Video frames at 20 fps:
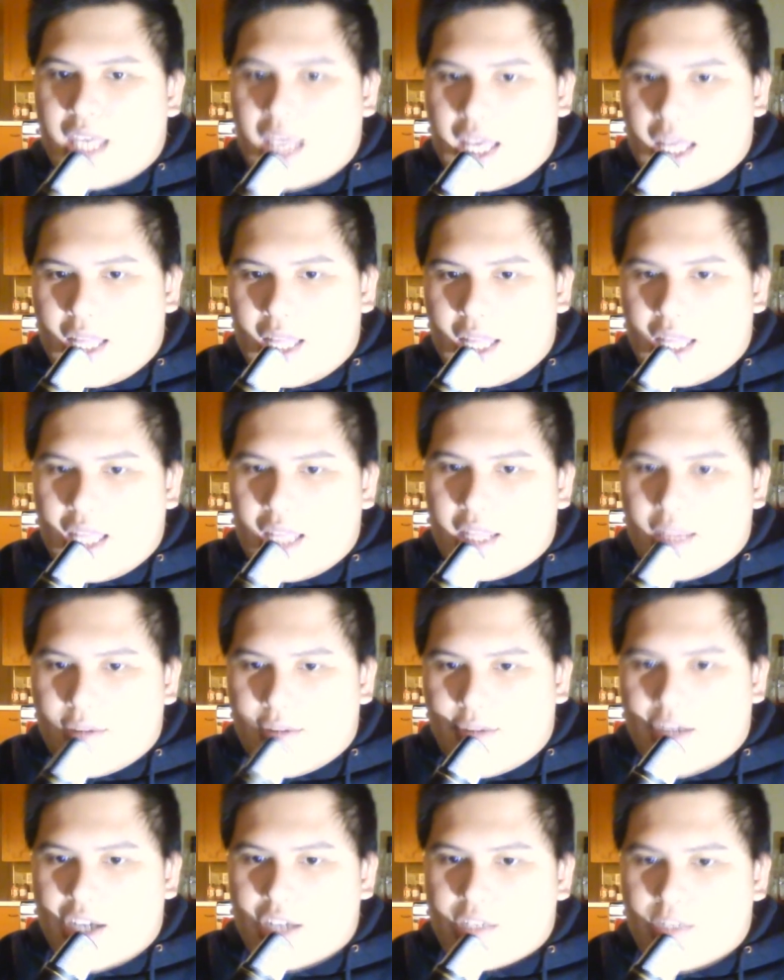Keith lean a
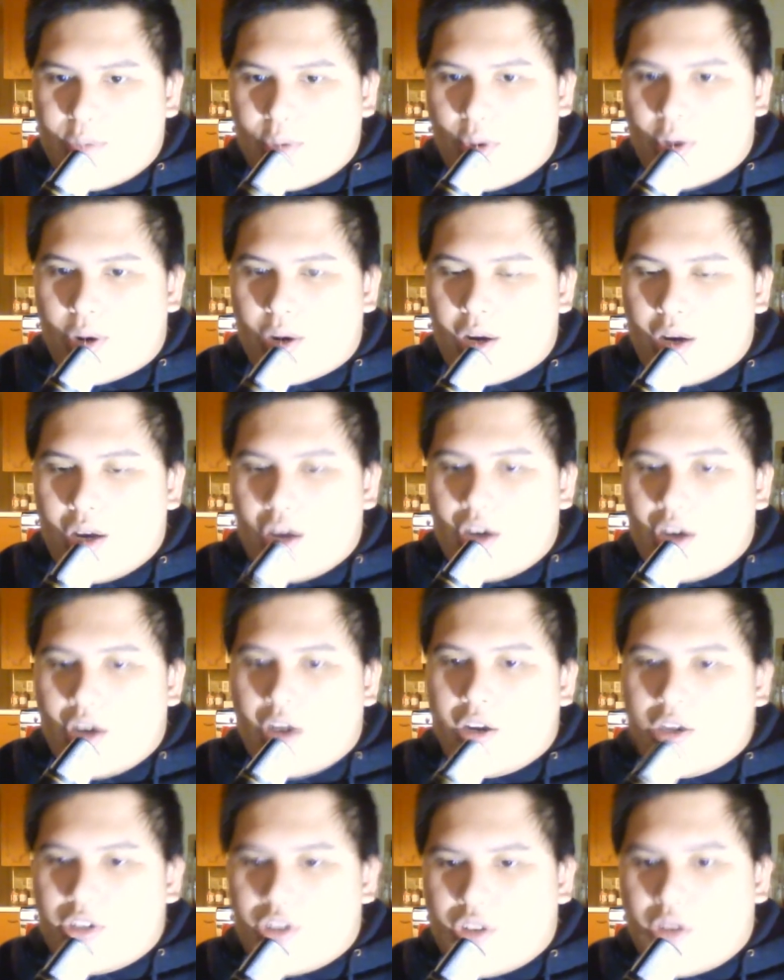fraction more.
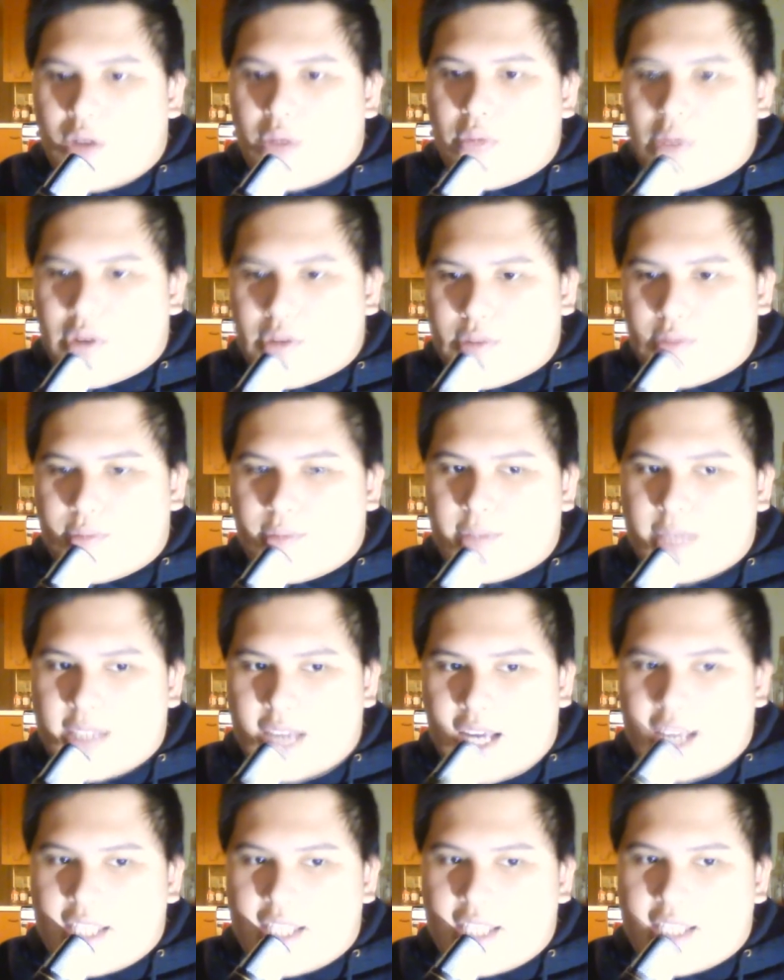Her jaw works from
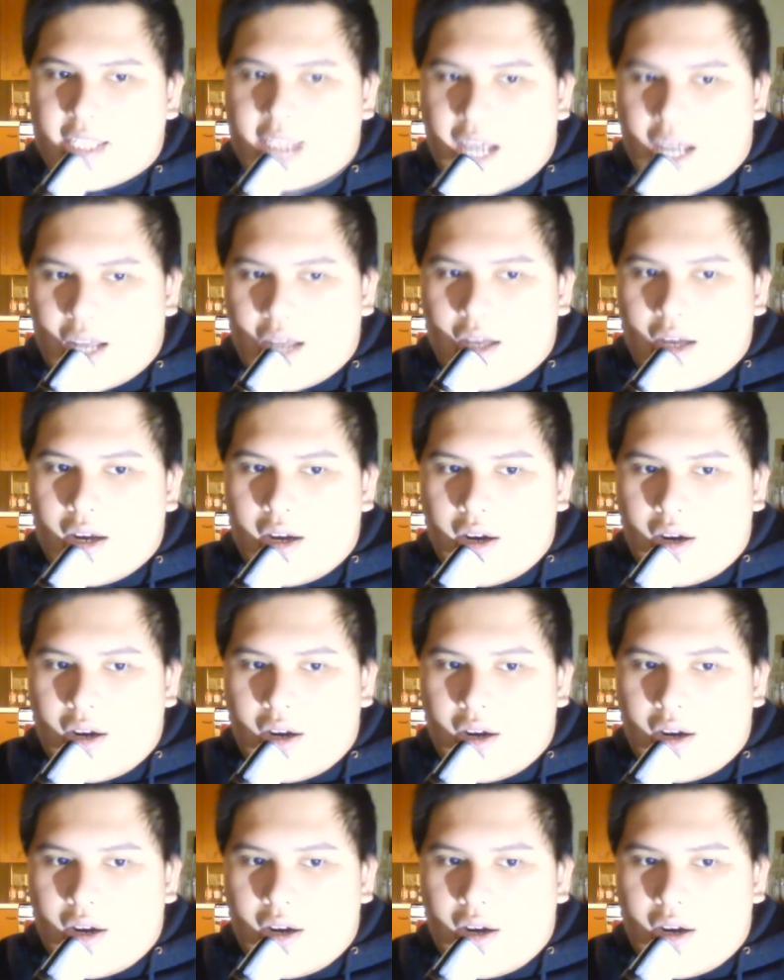side to side,